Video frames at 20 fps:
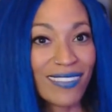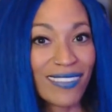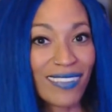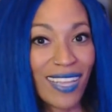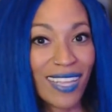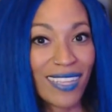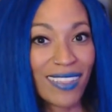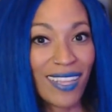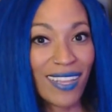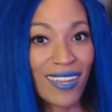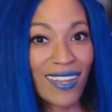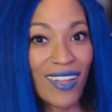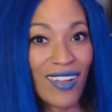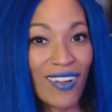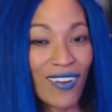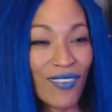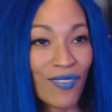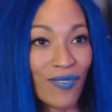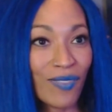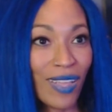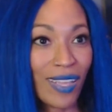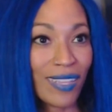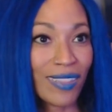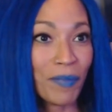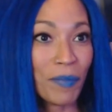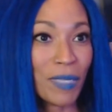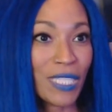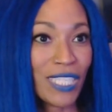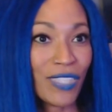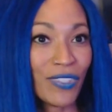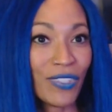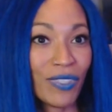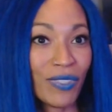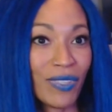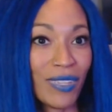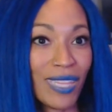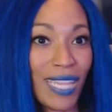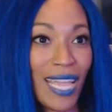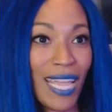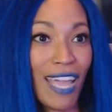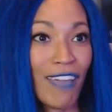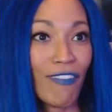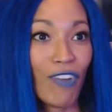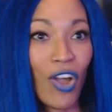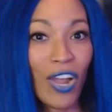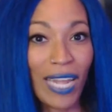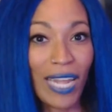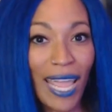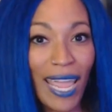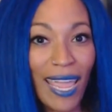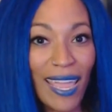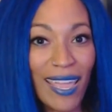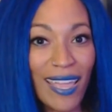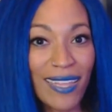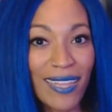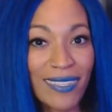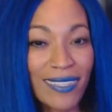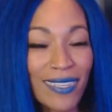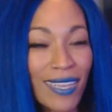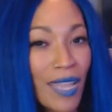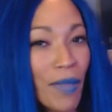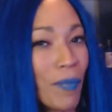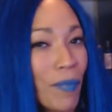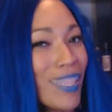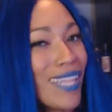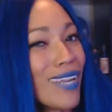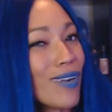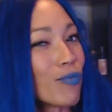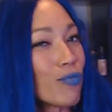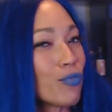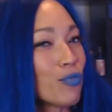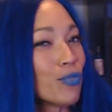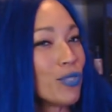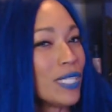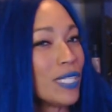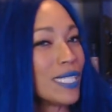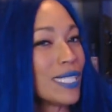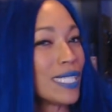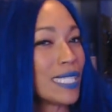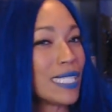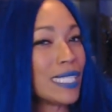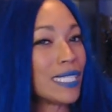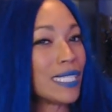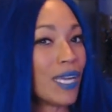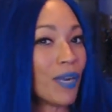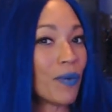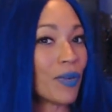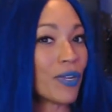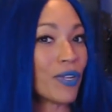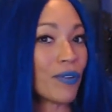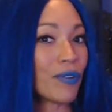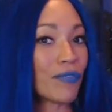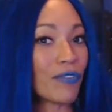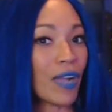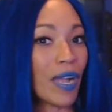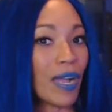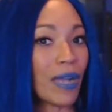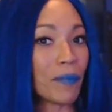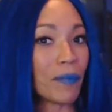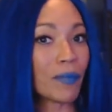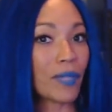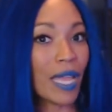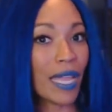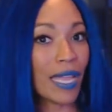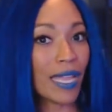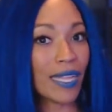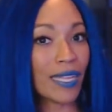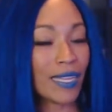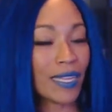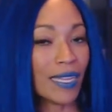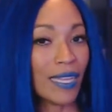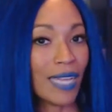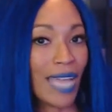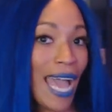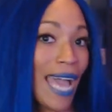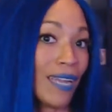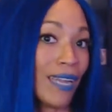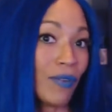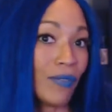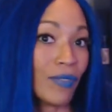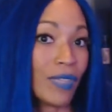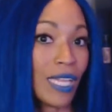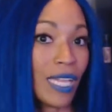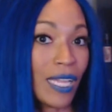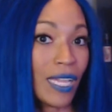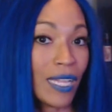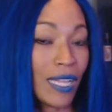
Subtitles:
Like they know like the material that they have on hand, but they don't really know where you're from. Like I don't think.